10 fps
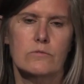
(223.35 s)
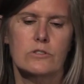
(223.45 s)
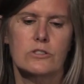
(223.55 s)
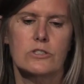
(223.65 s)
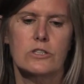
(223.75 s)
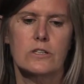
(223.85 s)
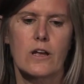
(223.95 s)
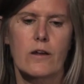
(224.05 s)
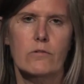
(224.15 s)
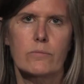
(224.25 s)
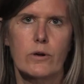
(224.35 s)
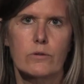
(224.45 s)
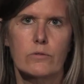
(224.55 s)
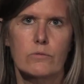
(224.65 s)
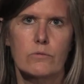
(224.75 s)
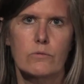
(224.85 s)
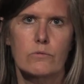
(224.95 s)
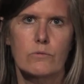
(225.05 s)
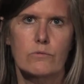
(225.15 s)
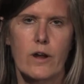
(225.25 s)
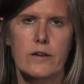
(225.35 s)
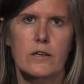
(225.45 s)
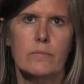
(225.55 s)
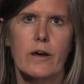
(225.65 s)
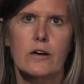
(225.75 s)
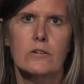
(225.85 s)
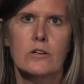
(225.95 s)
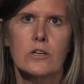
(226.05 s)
she and I were both writing about